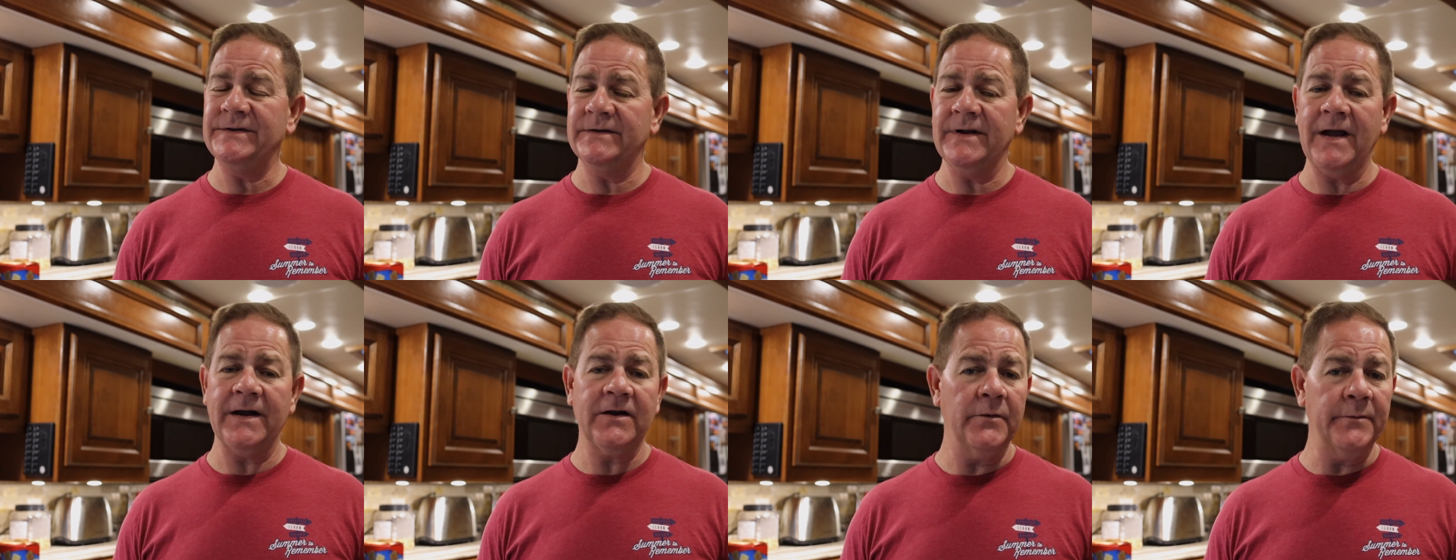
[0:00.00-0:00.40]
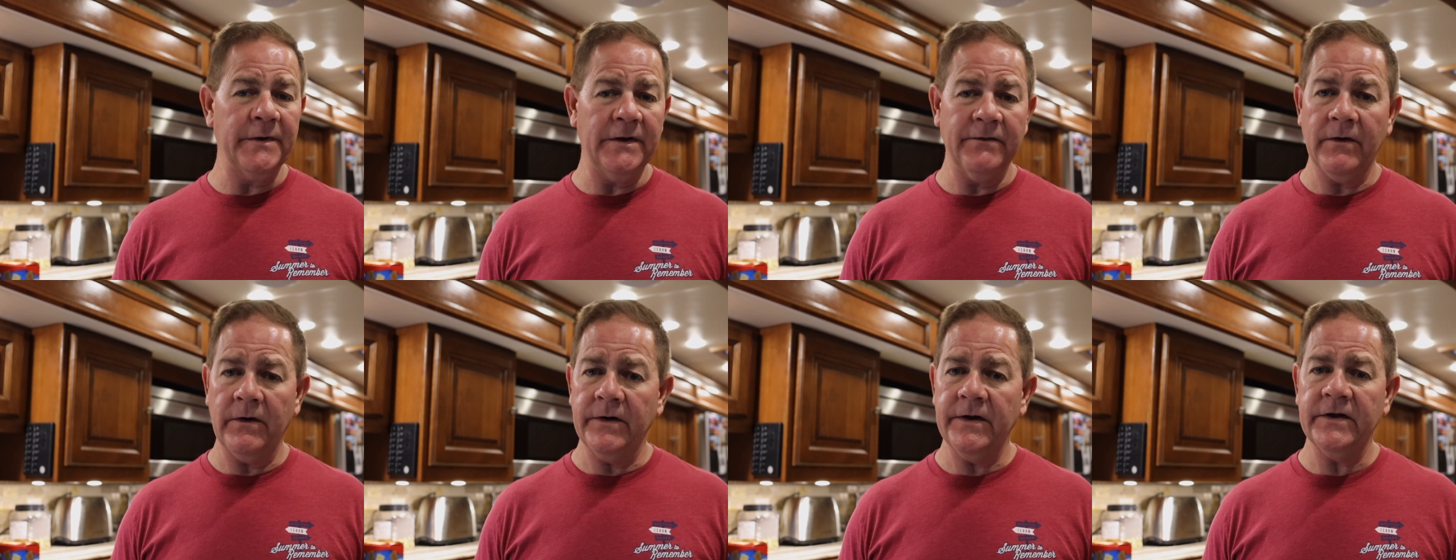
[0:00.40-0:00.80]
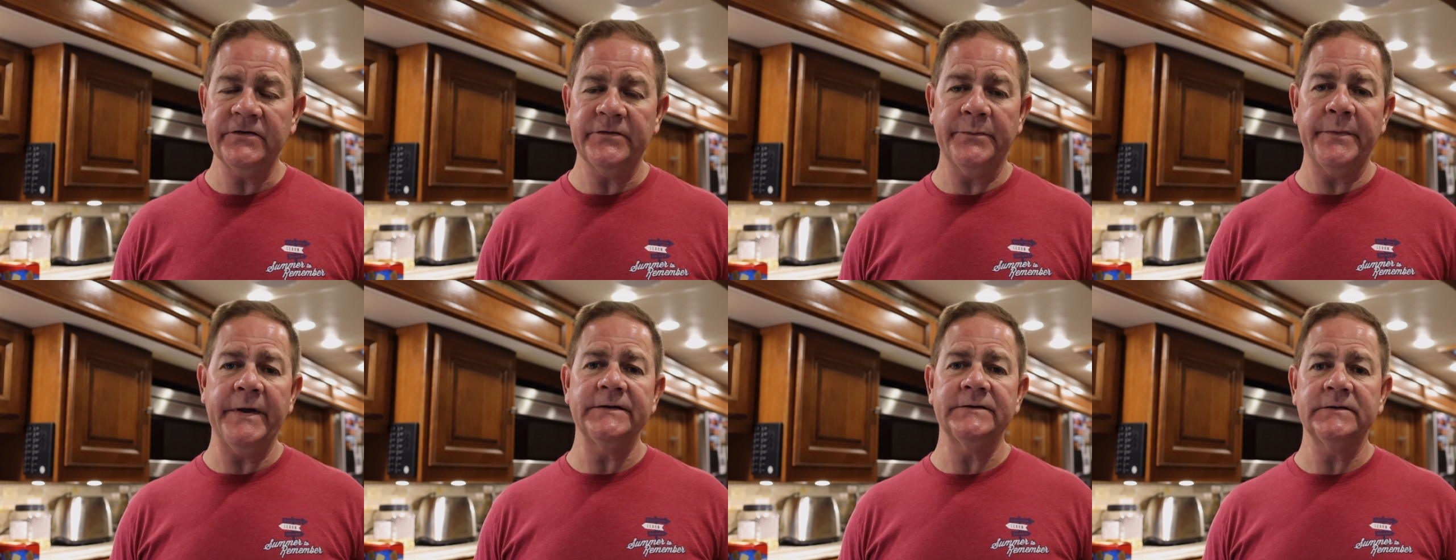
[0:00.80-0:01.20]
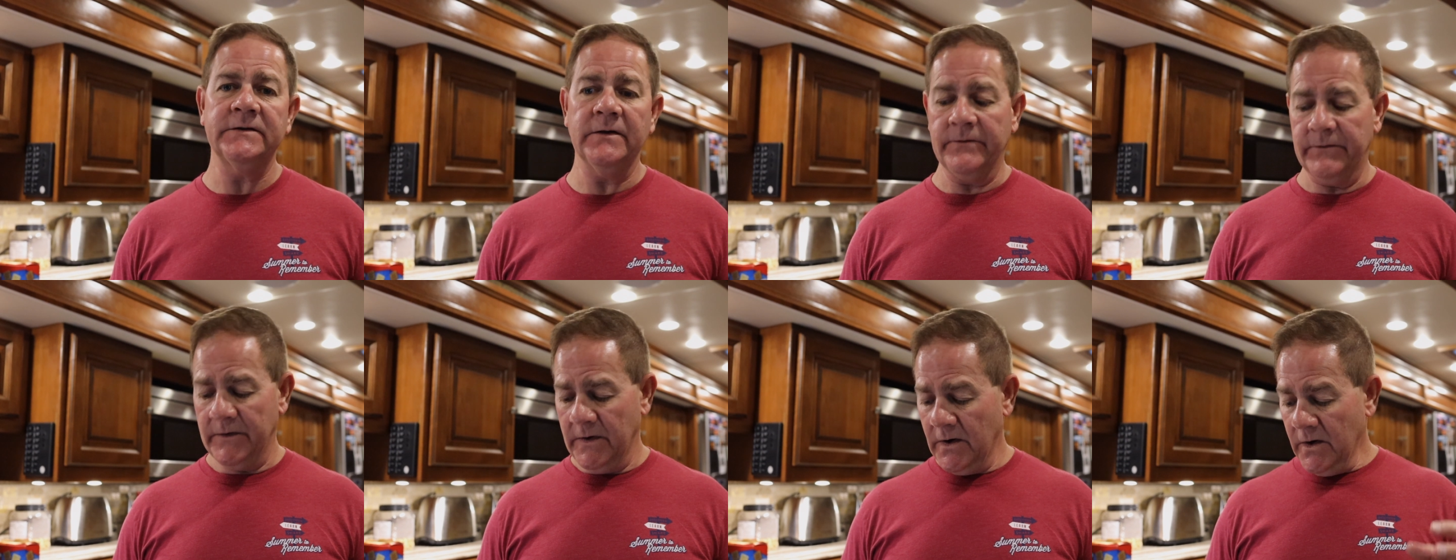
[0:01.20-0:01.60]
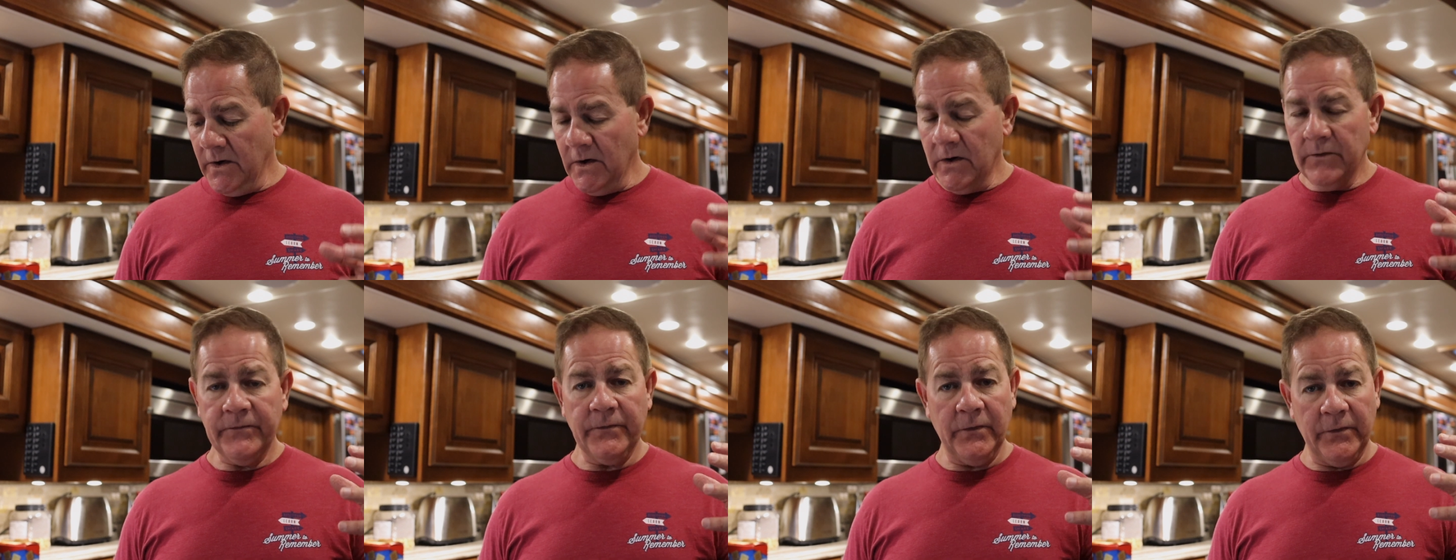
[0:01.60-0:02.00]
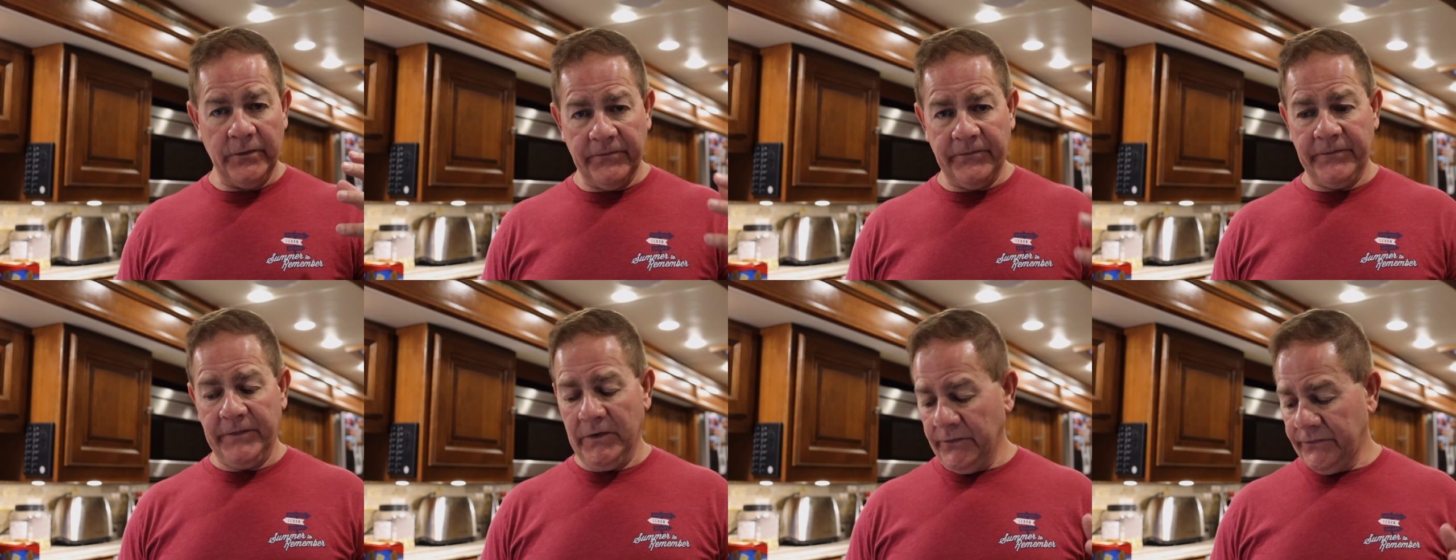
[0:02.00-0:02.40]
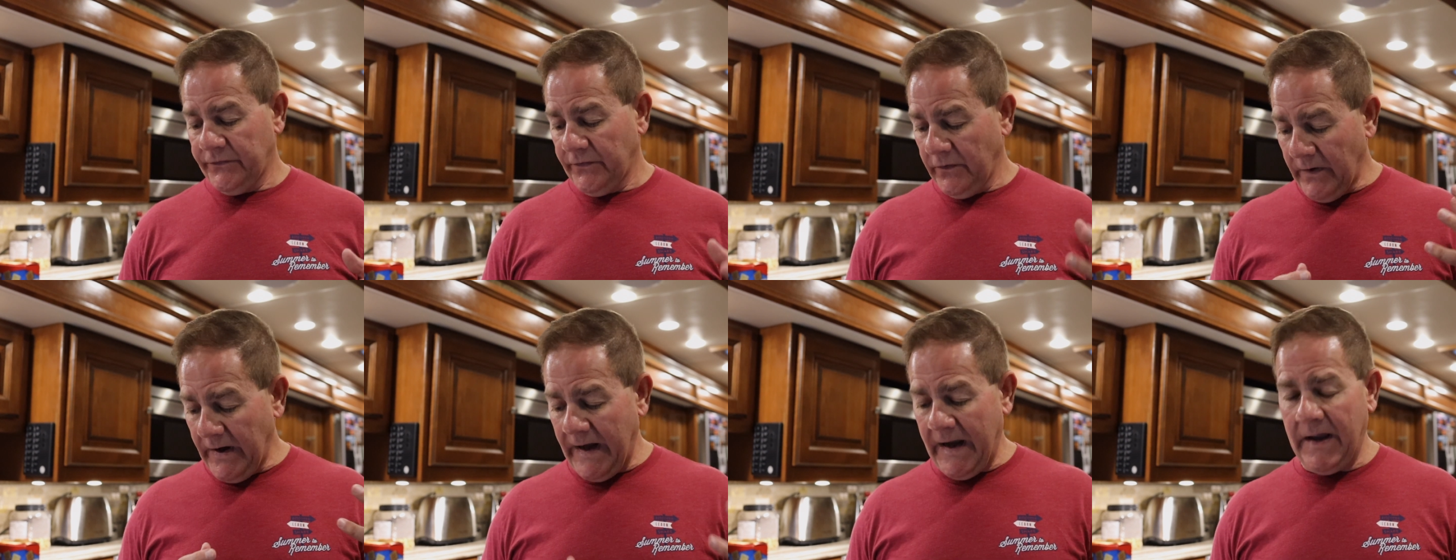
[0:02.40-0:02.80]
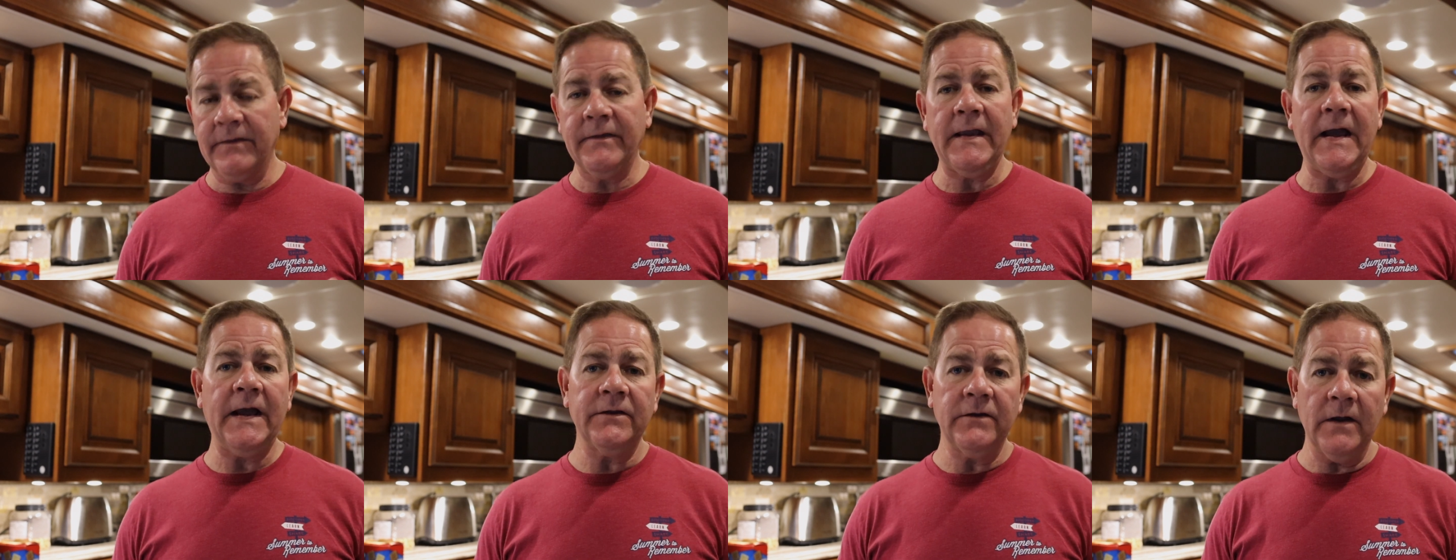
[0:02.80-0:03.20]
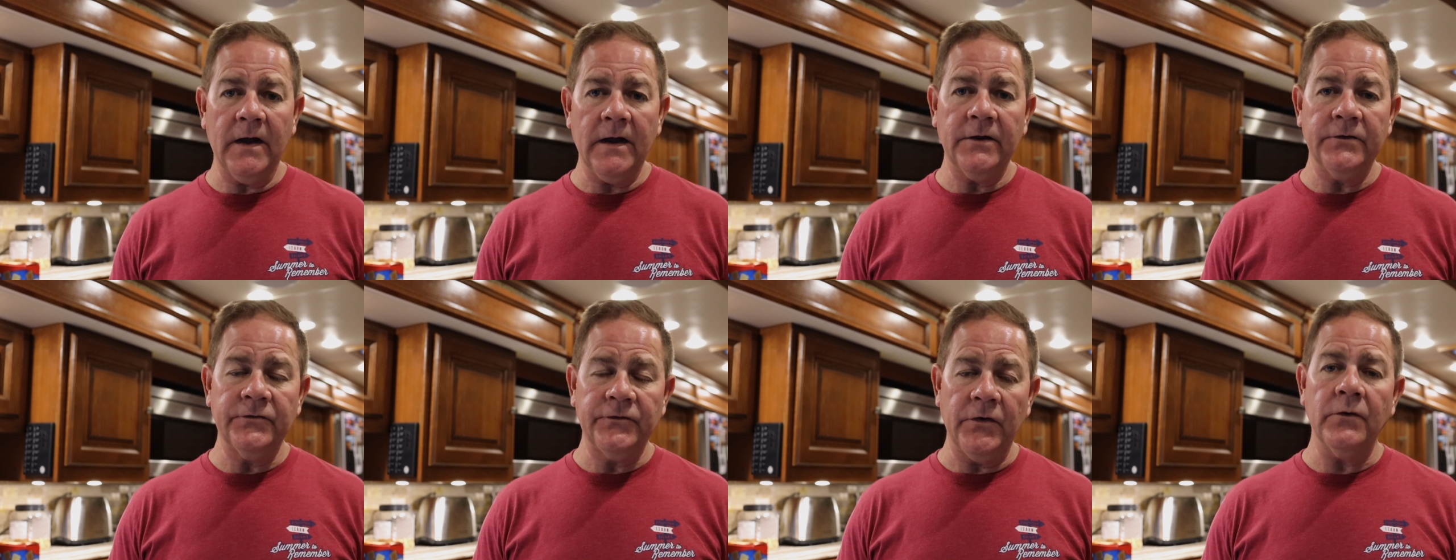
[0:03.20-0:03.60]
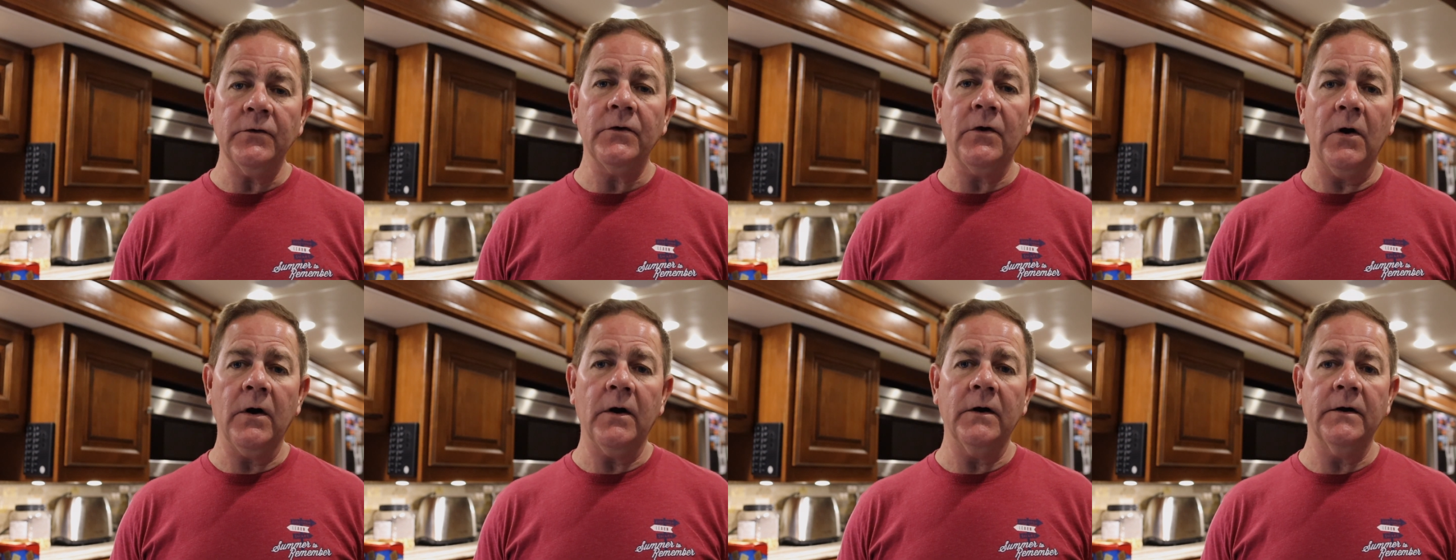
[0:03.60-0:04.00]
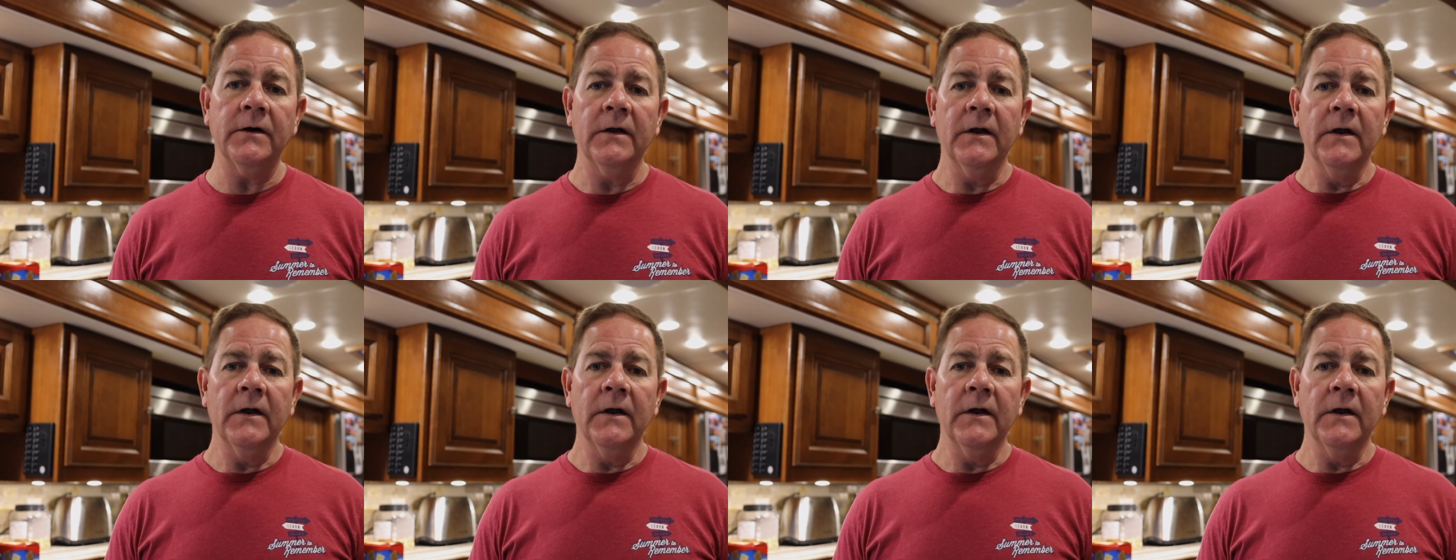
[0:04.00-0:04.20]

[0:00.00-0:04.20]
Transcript: It's not going to be very expensive for the filter and that Dirt Guard.